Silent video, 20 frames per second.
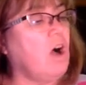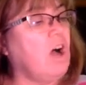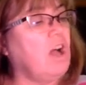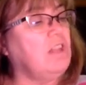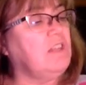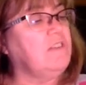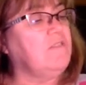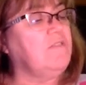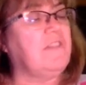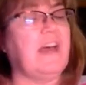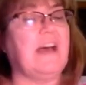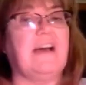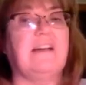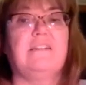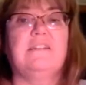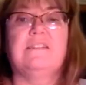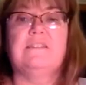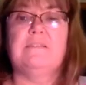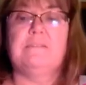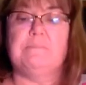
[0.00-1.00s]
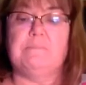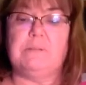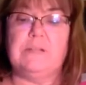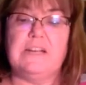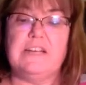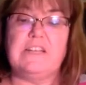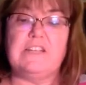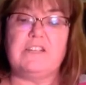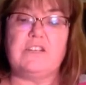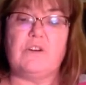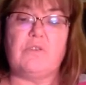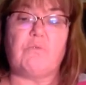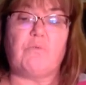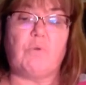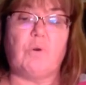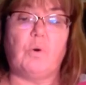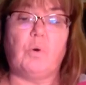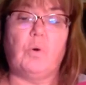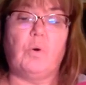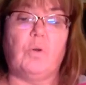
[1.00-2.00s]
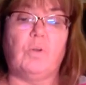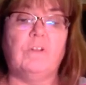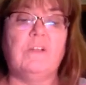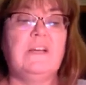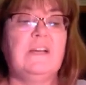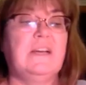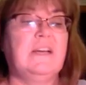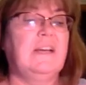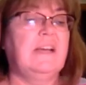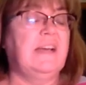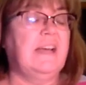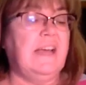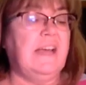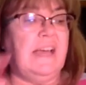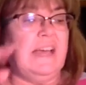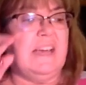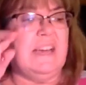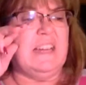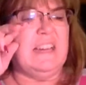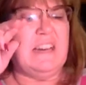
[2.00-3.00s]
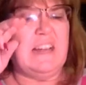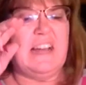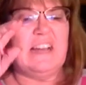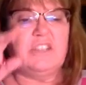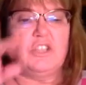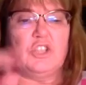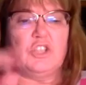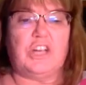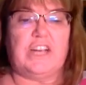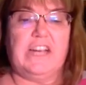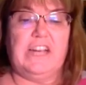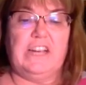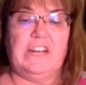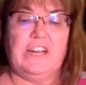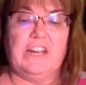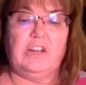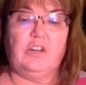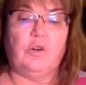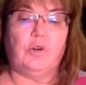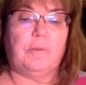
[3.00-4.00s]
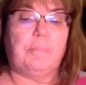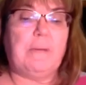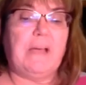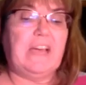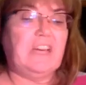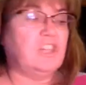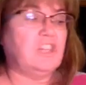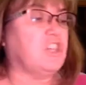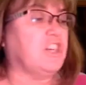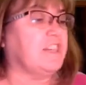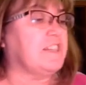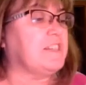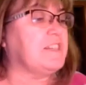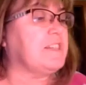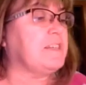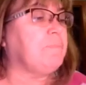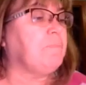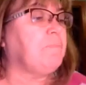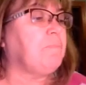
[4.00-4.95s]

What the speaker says: all of that plays a role in educating your patients.